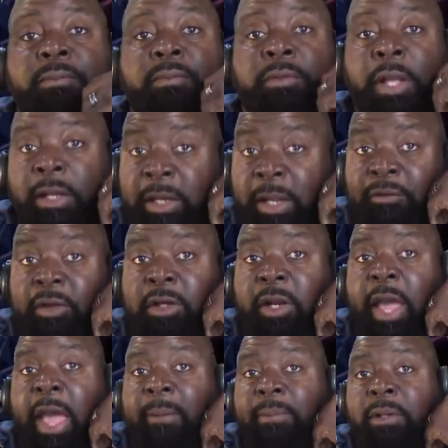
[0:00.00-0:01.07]
That definitely could
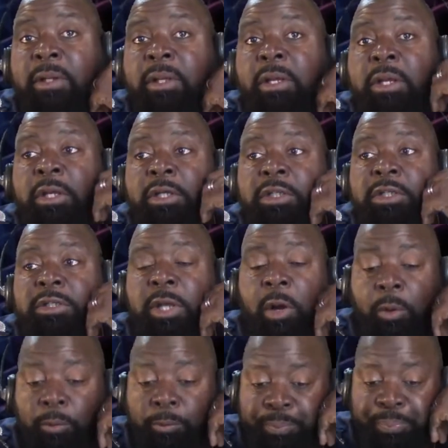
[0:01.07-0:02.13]
happen.
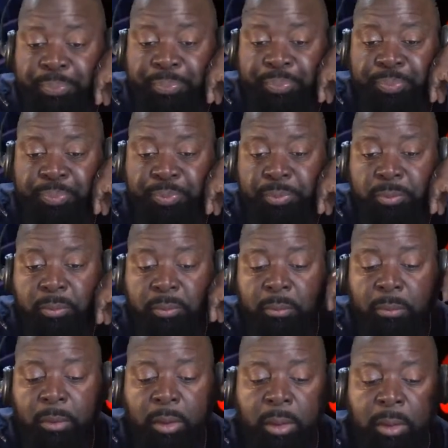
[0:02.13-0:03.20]
So,
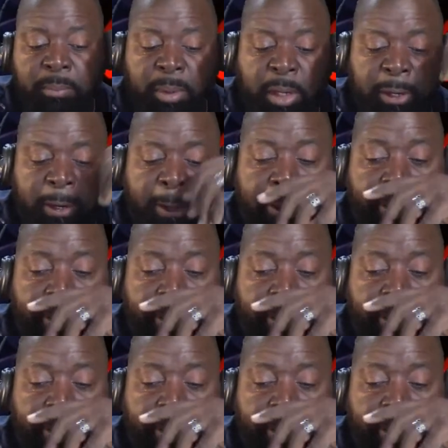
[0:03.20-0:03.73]
but